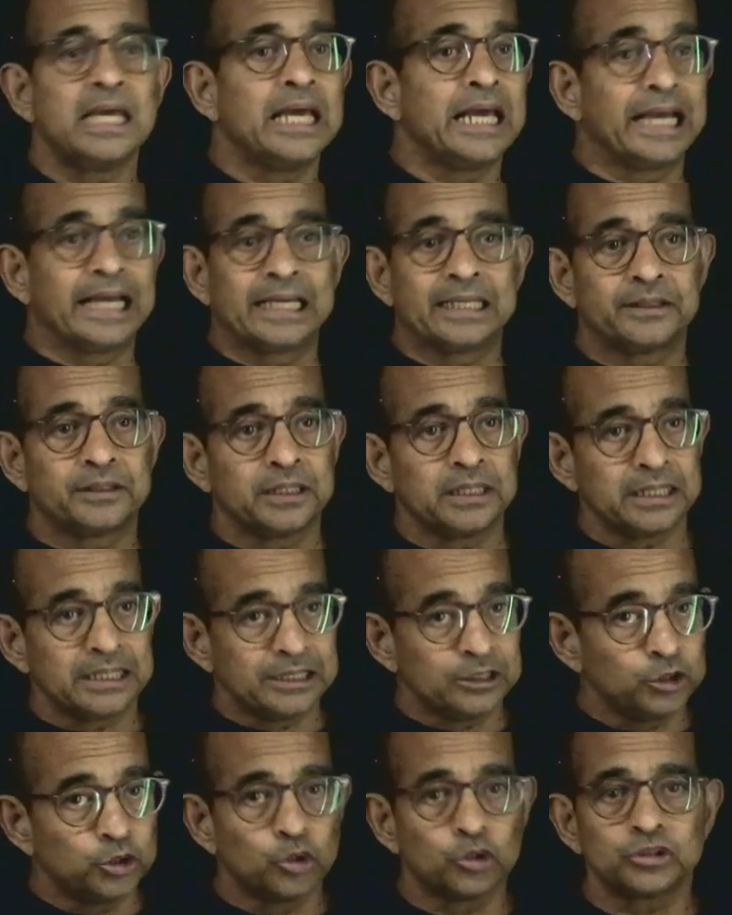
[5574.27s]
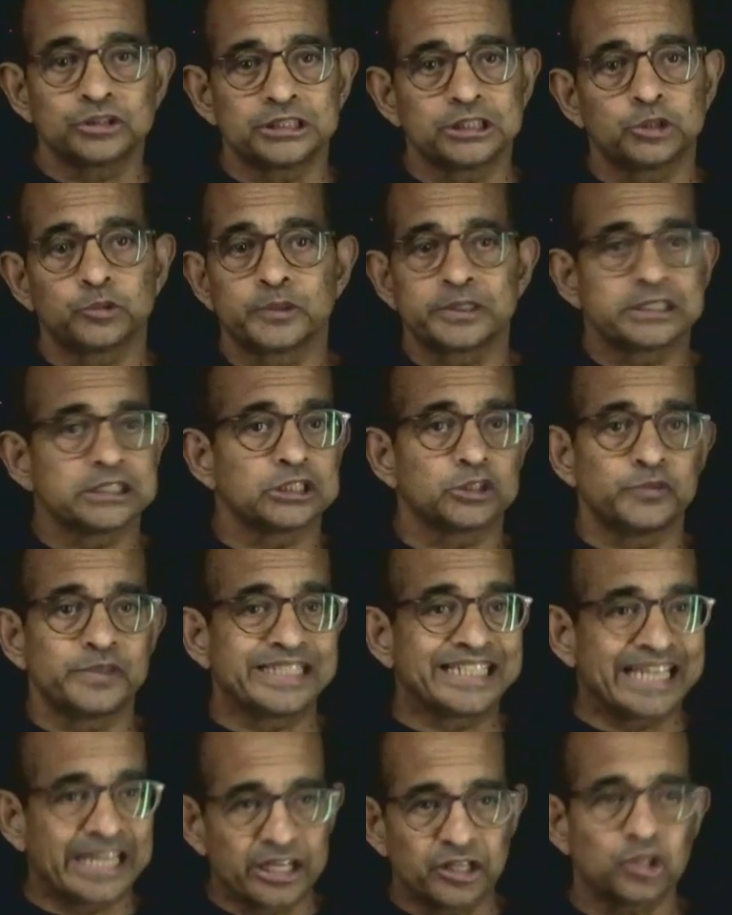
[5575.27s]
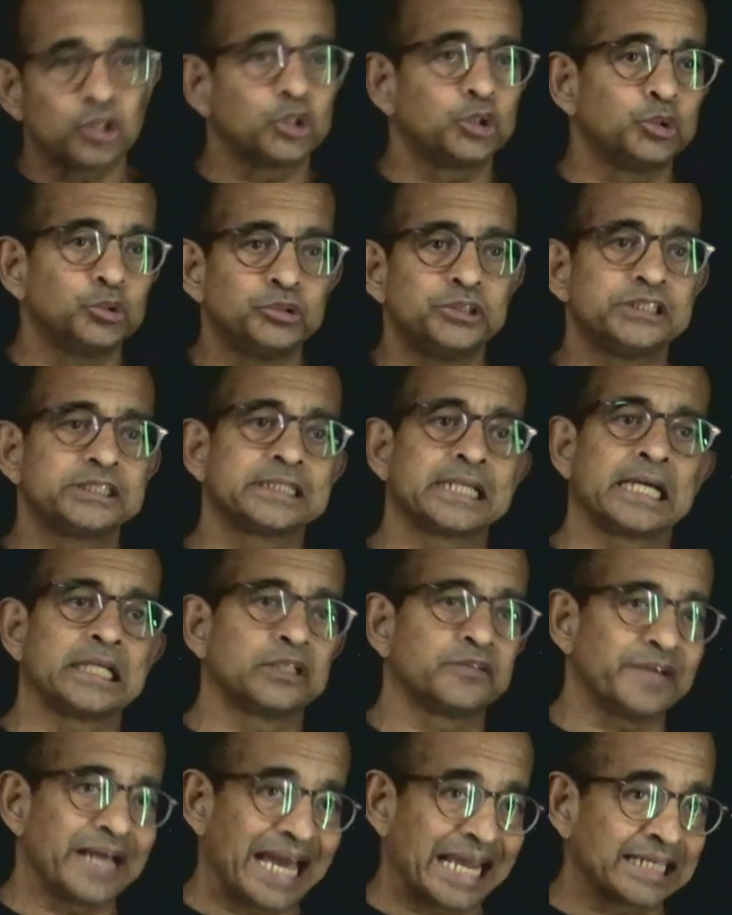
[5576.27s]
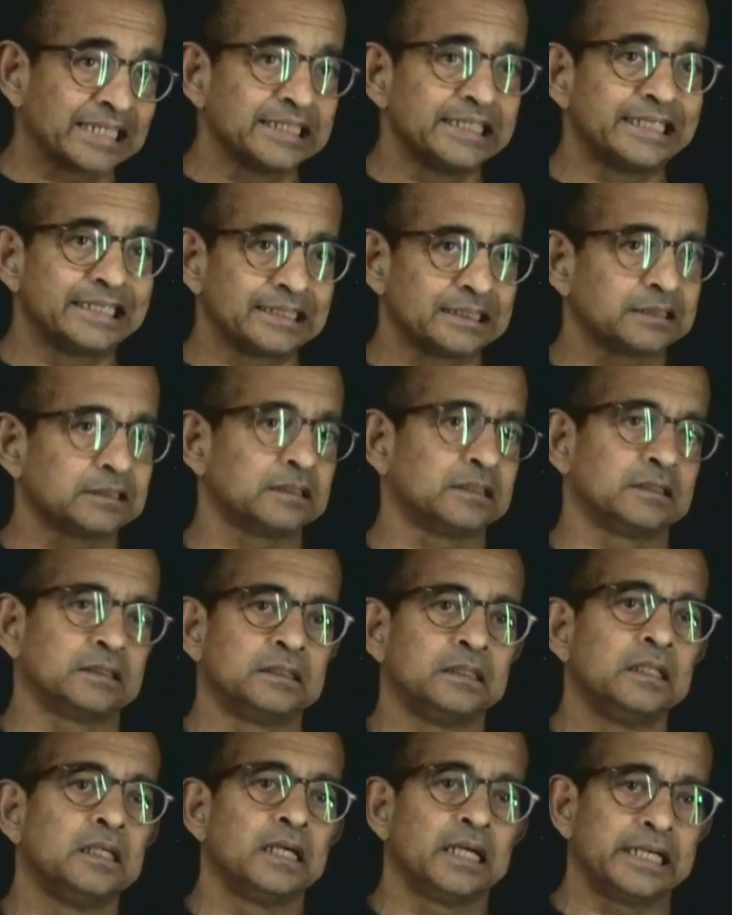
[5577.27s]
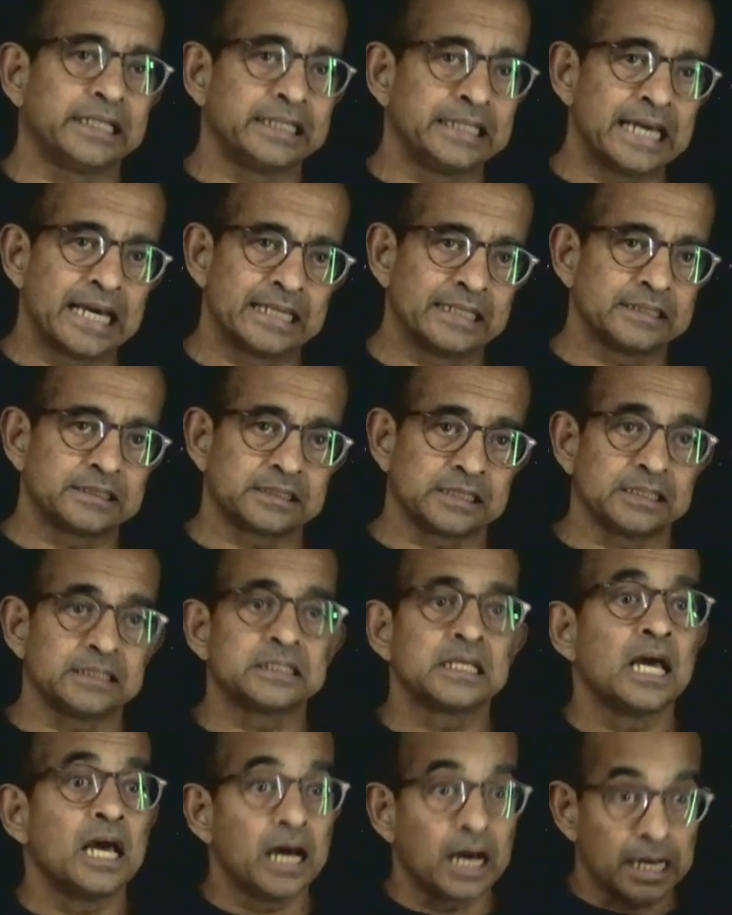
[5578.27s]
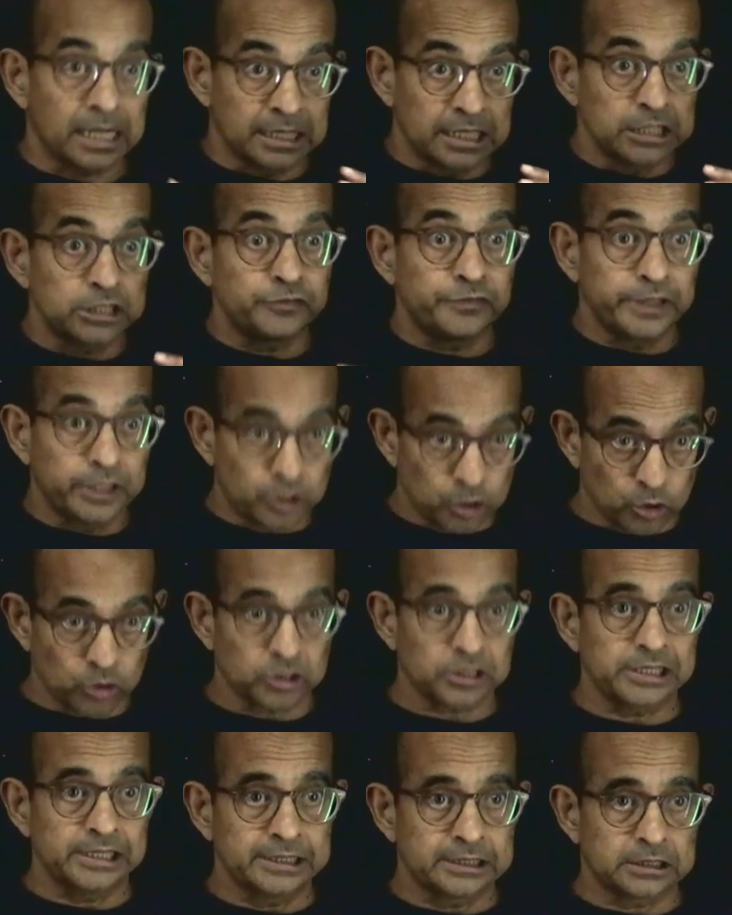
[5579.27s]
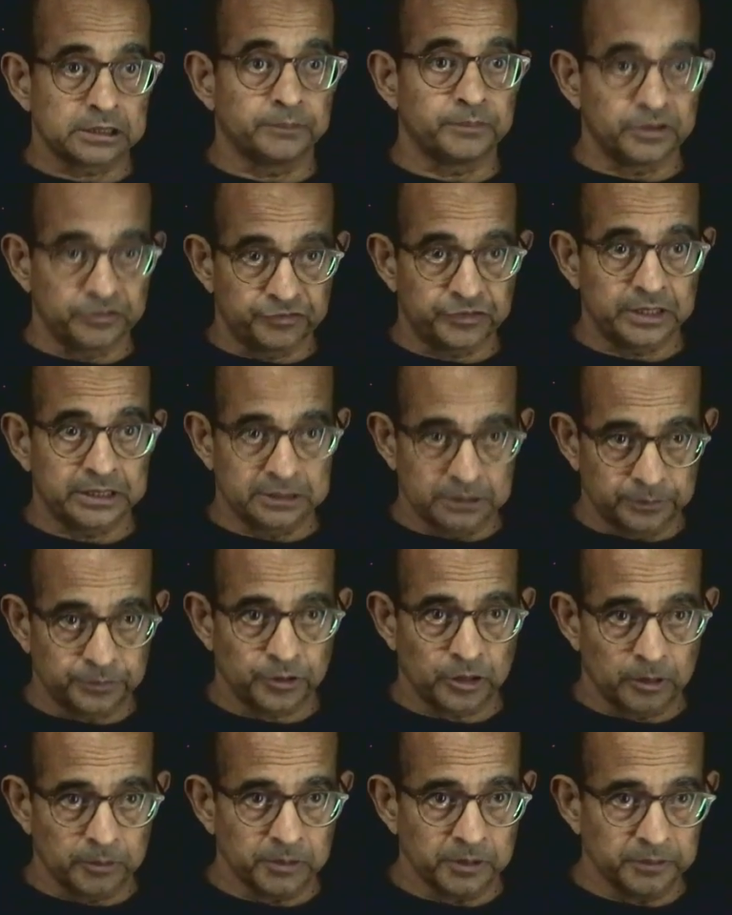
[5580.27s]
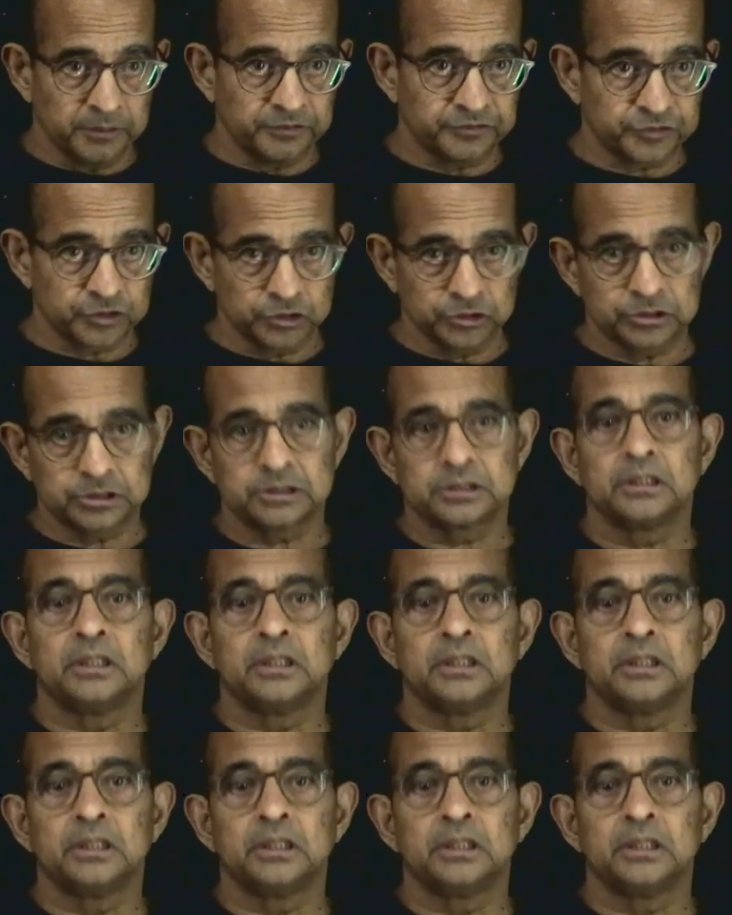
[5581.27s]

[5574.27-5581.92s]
And in those situations, we cannot do this kind of analytical analysis unless we grossly simplify the problem, of course.